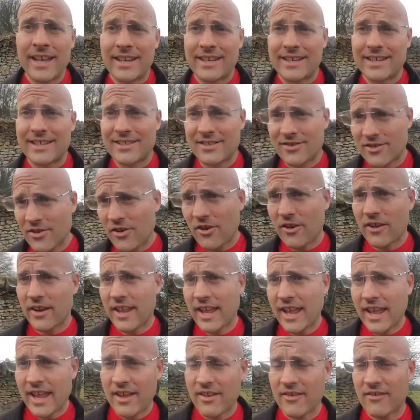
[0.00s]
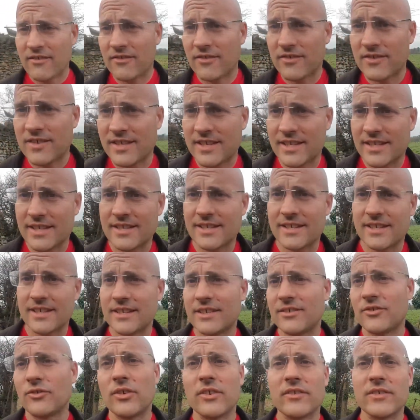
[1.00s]
does not have
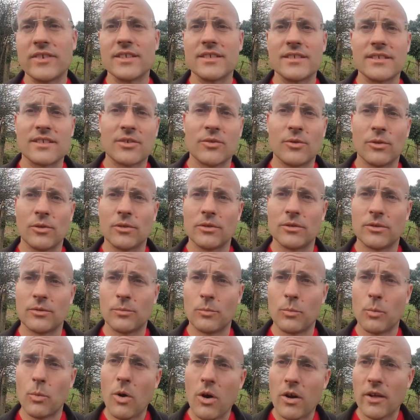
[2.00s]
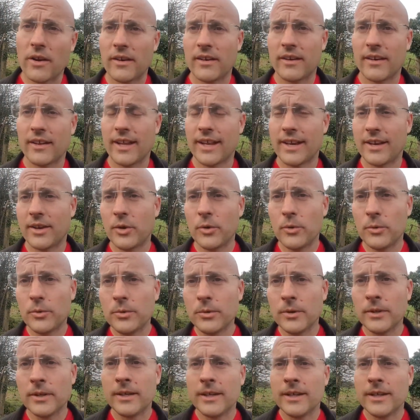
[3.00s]
sister rivers called Wat and Hoo.